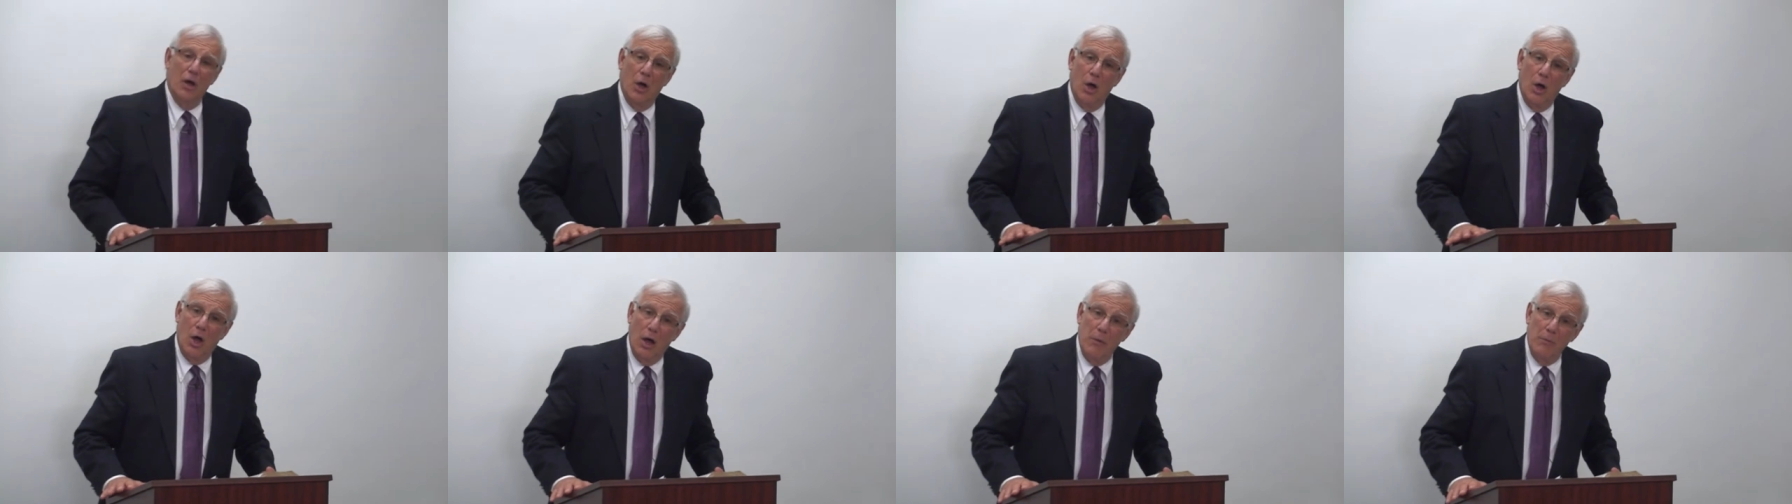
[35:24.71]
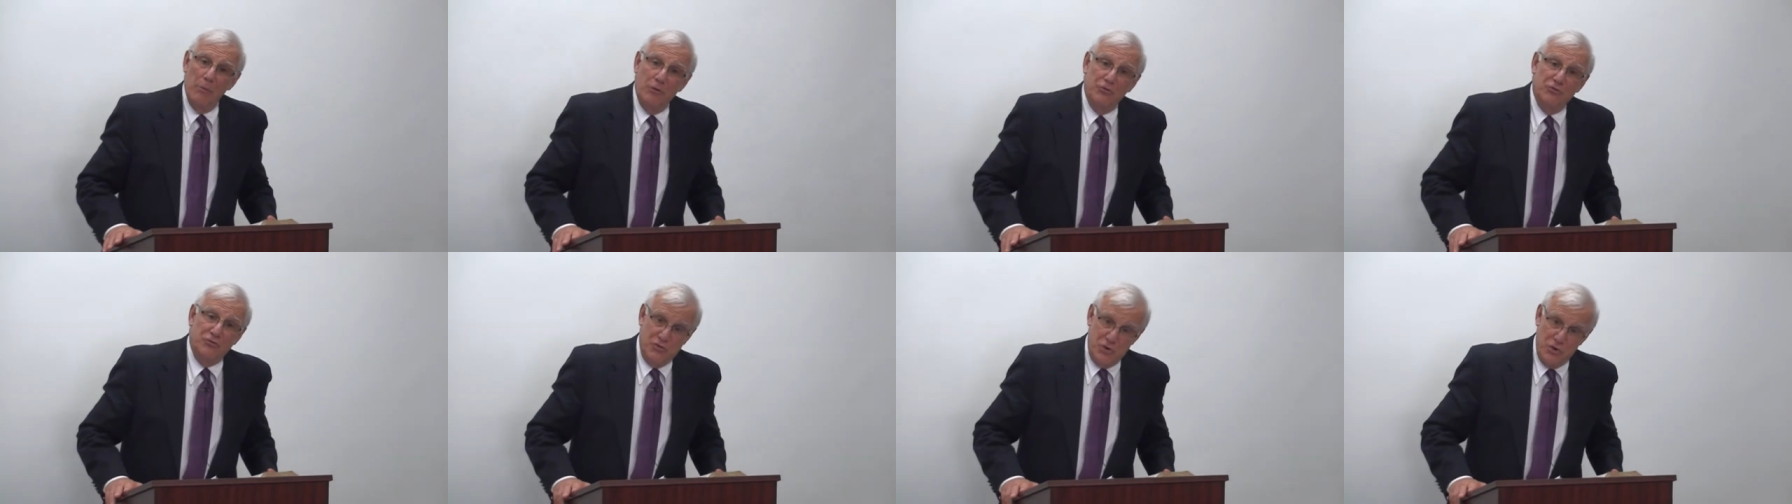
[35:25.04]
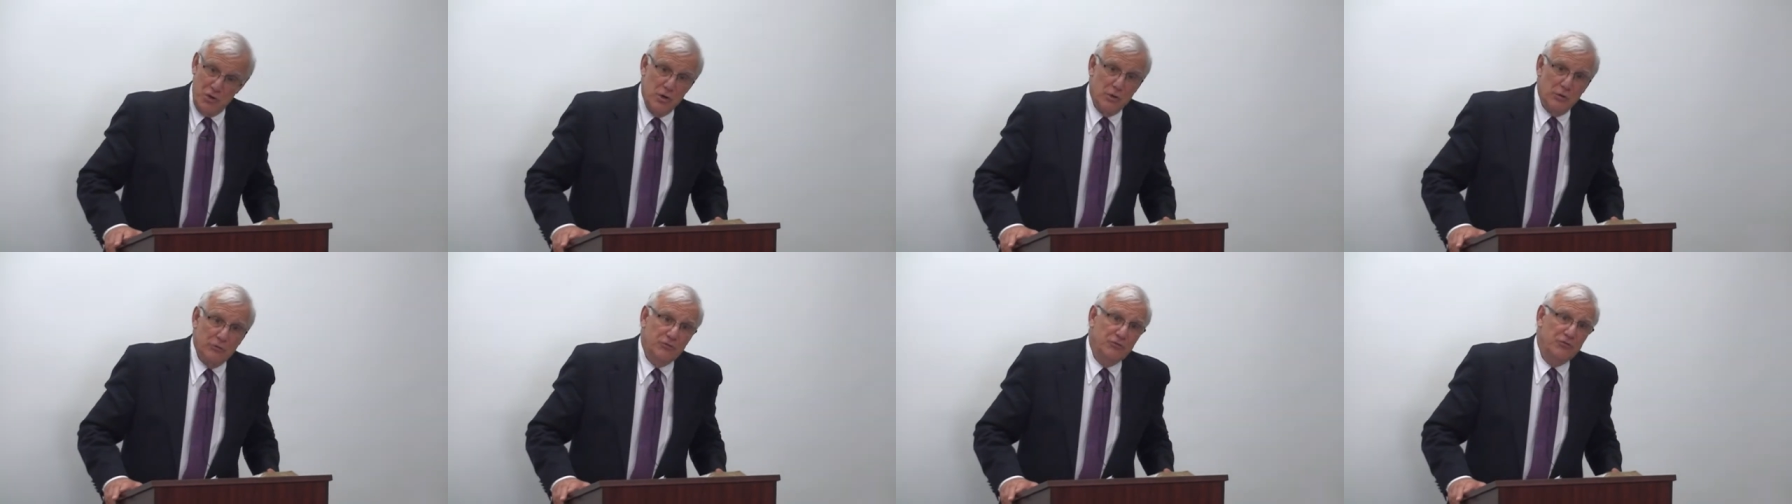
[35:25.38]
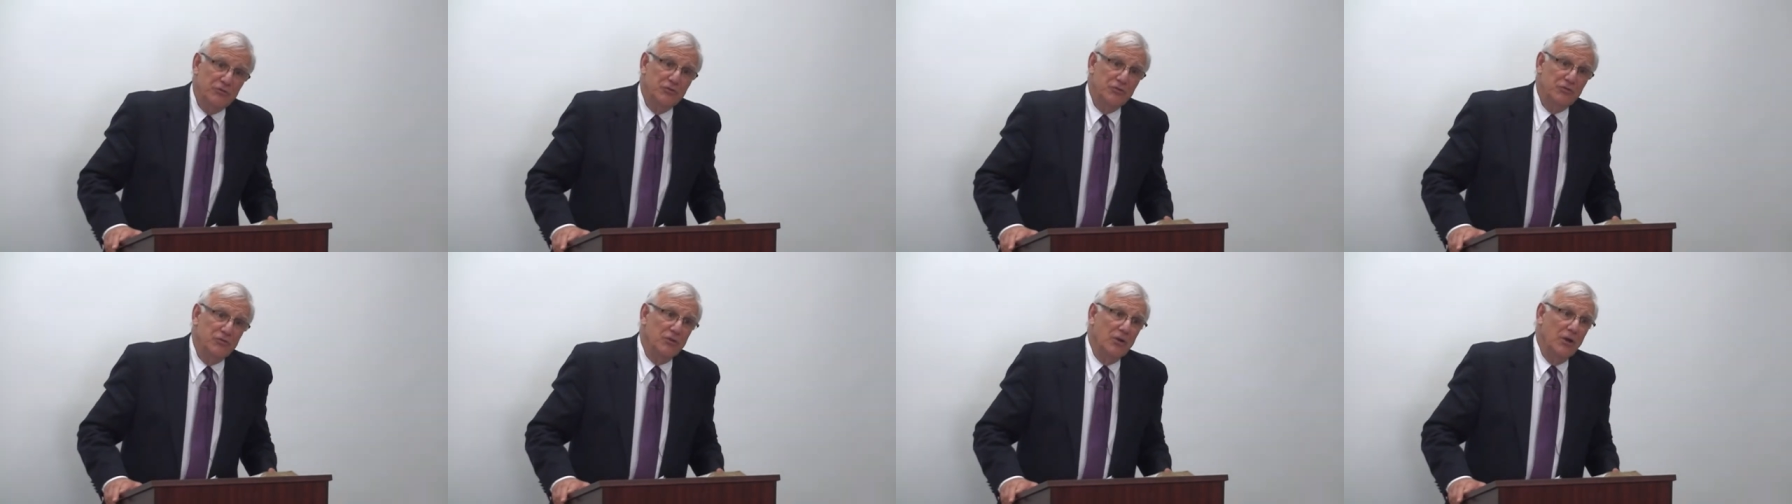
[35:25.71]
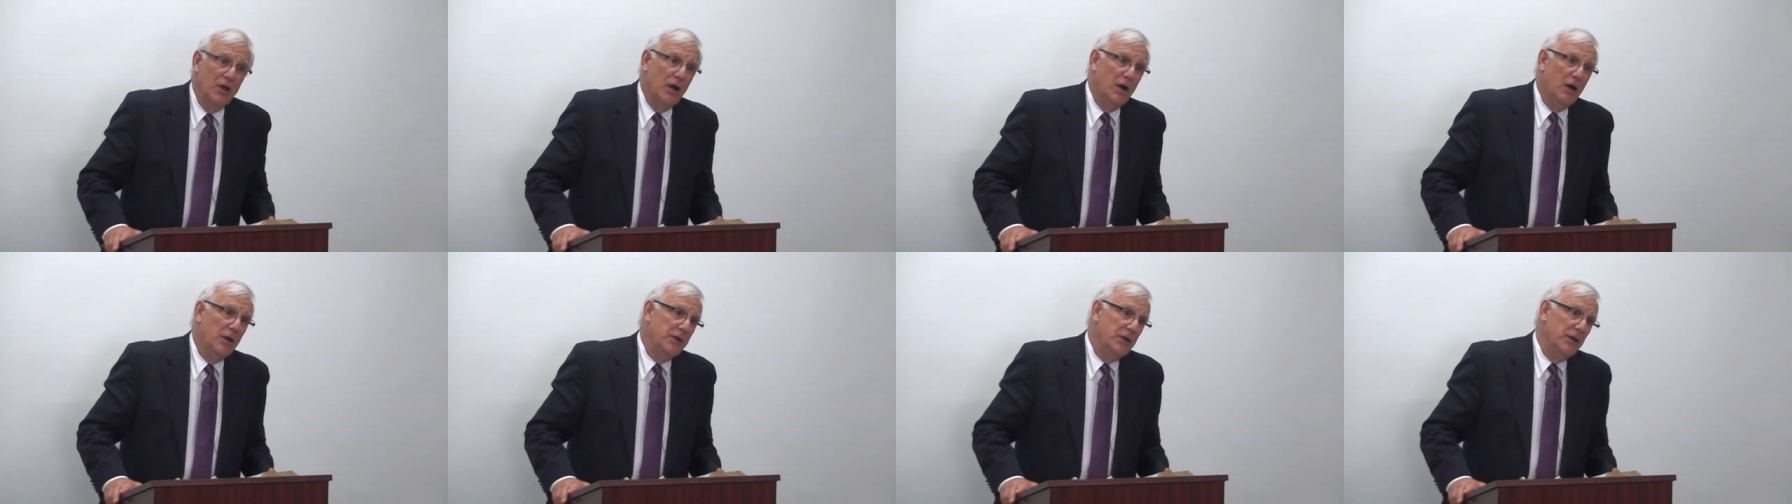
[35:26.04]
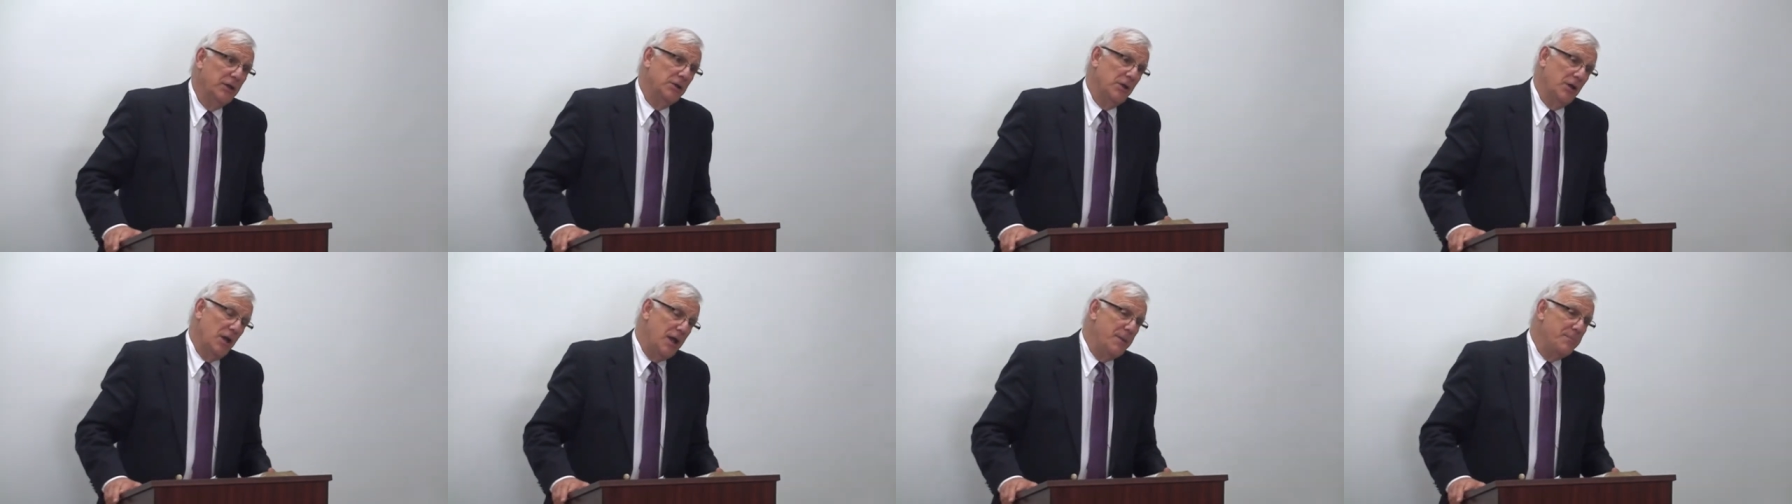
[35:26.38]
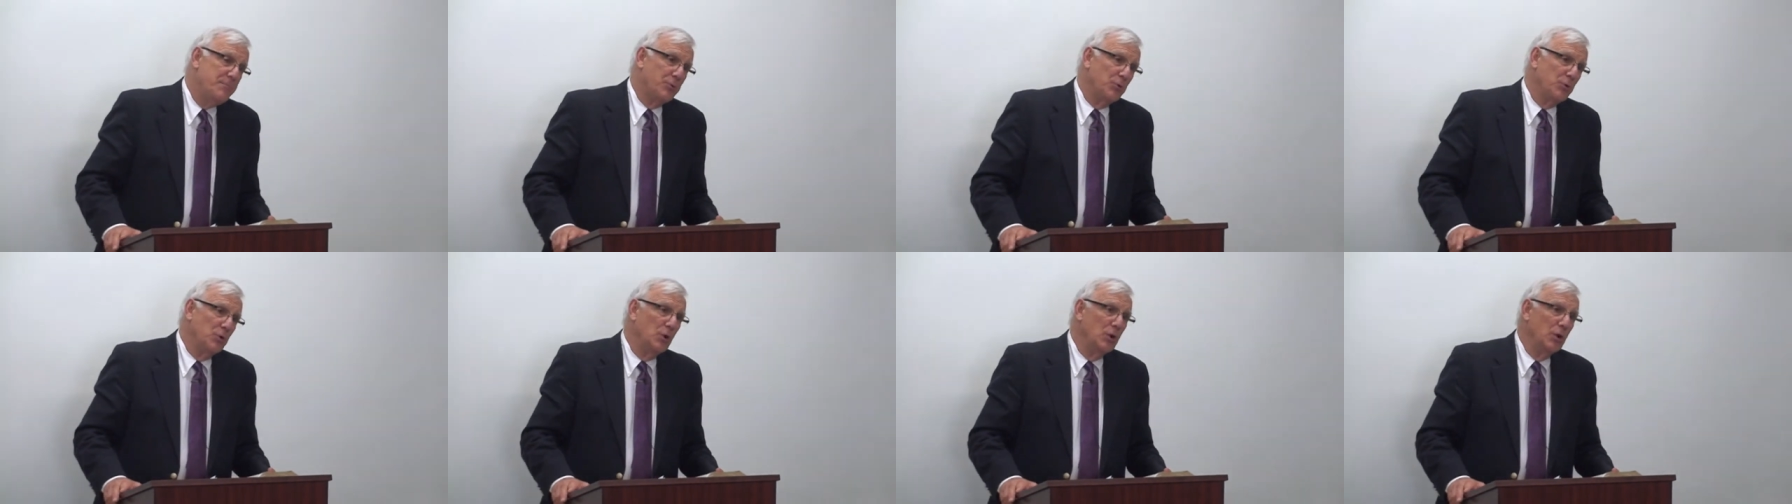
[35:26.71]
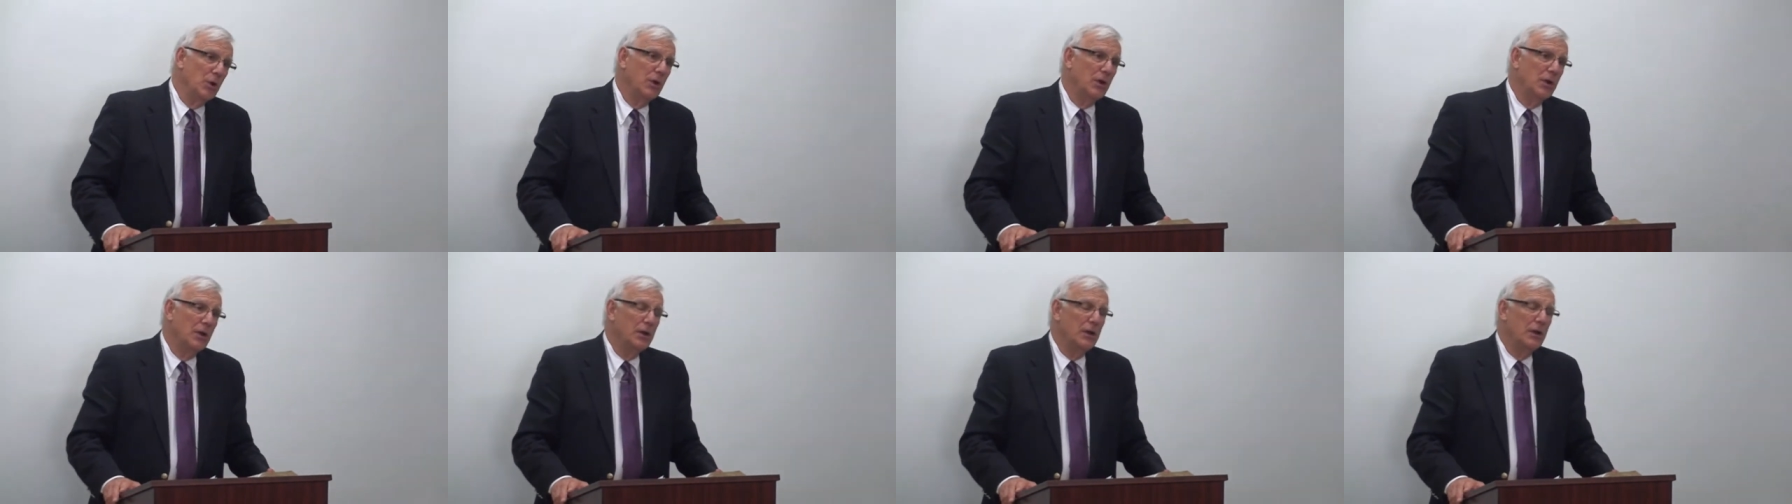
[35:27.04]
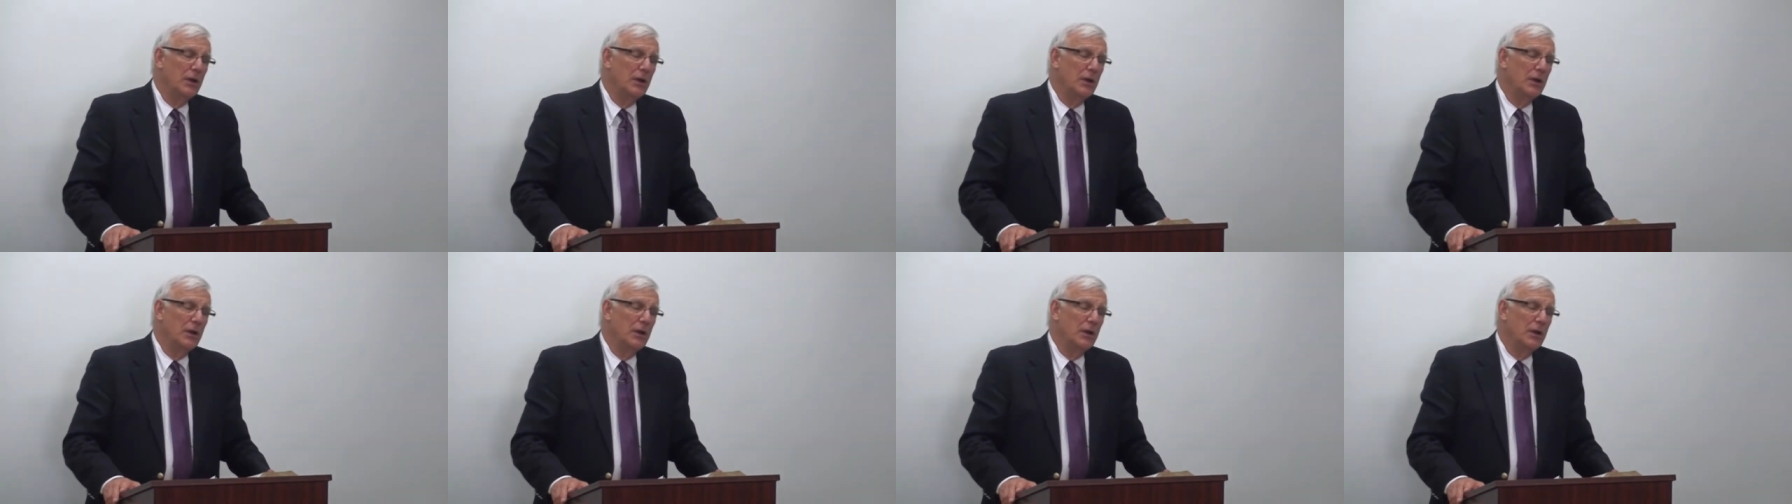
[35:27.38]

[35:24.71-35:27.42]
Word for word: on the church uh, in April.